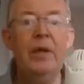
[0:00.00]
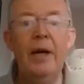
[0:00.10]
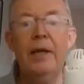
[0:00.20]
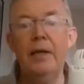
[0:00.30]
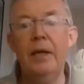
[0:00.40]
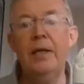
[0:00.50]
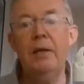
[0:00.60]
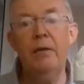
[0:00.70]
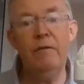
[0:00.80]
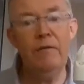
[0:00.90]
Unlike
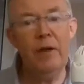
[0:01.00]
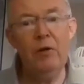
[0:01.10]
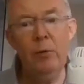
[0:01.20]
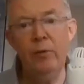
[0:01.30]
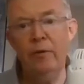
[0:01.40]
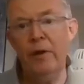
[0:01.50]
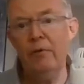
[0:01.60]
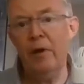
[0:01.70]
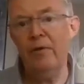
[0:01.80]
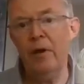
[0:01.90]
the variable flow
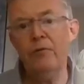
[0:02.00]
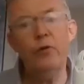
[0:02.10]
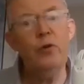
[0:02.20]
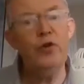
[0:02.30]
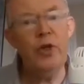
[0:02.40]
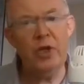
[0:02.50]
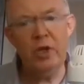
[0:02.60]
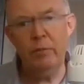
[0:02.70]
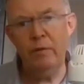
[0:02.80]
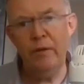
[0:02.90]
rate valves or
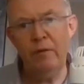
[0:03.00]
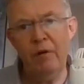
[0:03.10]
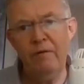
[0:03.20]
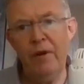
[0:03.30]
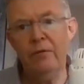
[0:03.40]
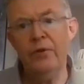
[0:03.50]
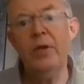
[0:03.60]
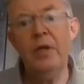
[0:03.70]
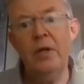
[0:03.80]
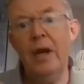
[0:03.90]
adjustable flow rate valves
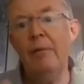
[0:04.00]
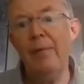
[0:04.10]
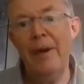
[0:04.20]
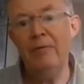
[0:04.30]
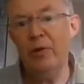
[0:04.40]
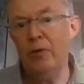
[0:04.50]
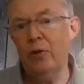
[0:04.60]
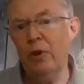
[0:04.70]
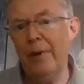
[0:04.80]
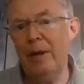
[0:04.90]
I'm about to
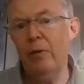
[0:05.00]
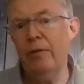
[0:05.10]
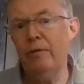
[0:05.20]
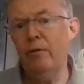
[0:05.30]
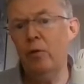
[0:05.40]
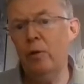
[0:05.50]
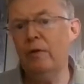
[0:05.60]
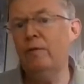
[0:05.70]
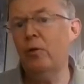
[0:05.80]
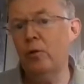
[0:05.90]
talk about on the
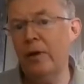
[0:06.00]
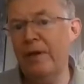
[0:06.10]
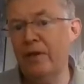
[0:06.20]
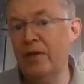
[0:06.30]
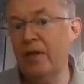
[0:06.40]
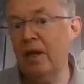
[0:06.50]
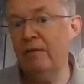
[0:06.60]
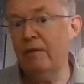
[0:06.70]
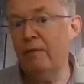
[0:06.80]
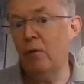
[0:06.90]
414 and the
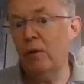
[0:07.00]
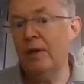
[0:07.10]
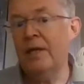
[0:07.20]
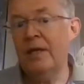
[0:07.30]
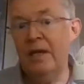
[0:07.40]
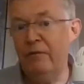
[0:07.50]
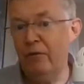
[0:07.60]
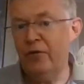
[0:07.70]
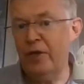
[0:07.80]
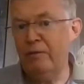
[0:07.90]
TRV4. If
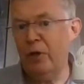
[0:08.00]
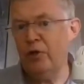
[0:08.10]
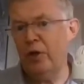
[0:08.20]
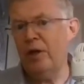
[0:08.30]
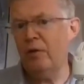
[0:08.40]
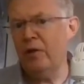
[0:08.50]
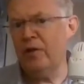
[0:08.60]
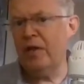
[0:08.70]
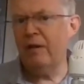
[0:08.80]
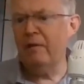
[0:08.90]
you've seen my training on the
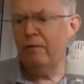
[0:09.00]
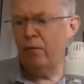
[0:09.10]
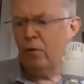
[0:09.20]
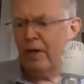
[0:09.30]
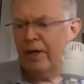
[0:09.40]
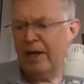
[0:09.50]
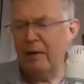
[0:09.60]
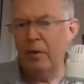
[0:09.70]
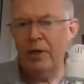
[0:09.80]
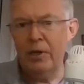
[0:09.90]
TRV4 and
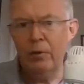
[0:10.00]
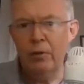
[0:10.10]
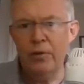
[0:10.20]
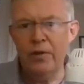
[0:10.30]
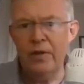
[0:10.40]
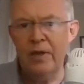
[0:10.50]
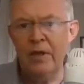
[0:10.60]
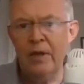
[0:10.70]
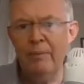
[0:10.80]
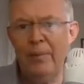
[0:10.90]
how I use the
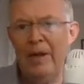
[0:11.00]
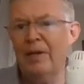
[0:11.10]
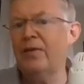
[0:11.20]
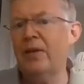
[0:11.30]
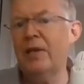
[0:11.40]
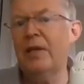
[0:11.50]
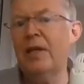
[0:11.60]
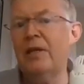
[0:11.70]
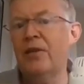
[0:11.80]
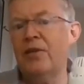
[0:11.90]
balancing
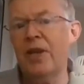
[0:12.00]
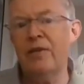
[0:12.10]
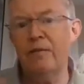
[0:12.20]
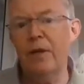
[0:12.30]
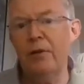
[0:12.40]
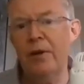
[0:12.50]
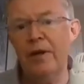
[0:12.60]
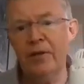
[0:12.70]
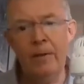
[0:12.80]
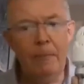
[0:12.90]
key to set a flow
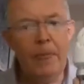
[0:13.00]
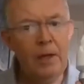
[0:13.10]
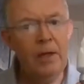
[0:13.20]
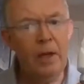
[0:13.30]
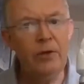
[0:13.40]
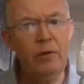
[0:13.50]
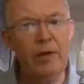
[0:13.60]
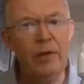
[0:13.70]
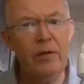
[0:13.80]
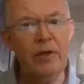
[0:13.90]
rate, can't do
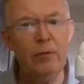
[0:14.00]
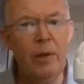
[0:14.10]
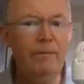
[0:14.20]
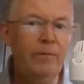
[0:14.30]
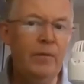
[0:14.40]
that on this one.